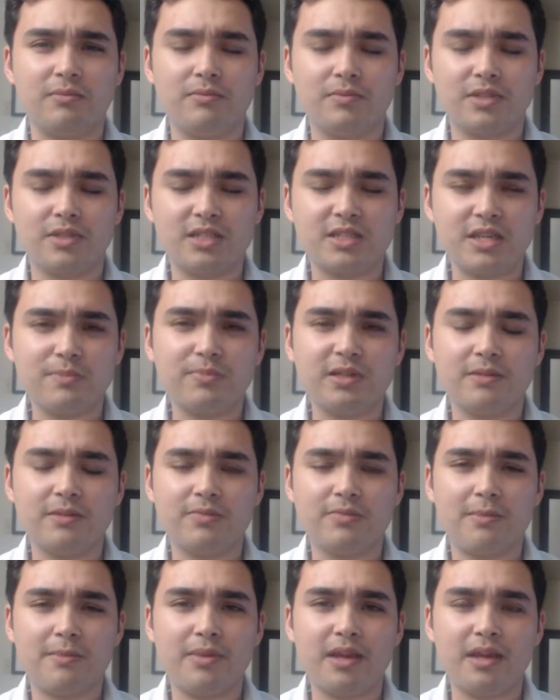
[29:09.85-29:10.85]
simply
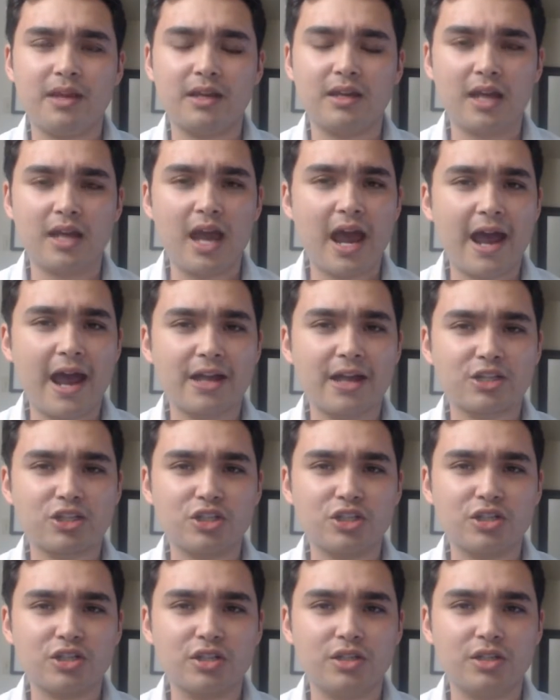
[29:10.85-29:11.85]
by paying
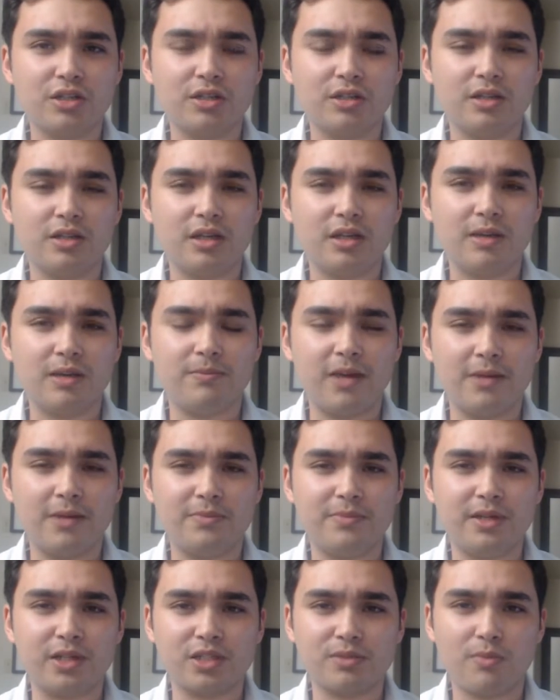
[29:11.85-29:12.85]
cash and by
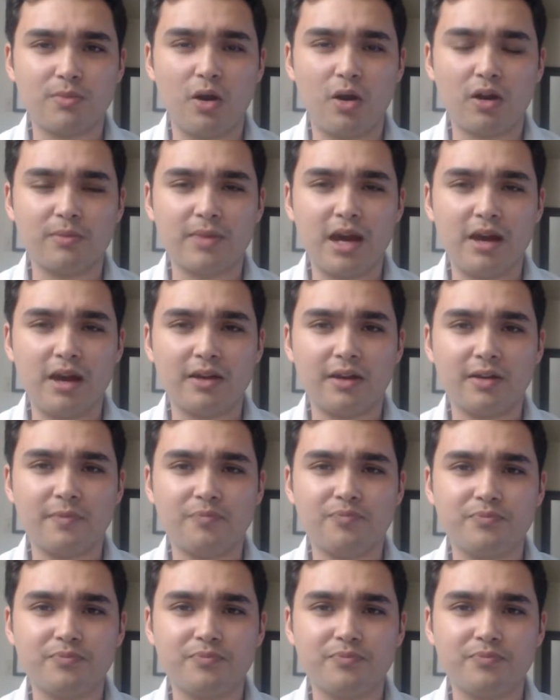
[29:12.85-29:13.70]
being smart about it.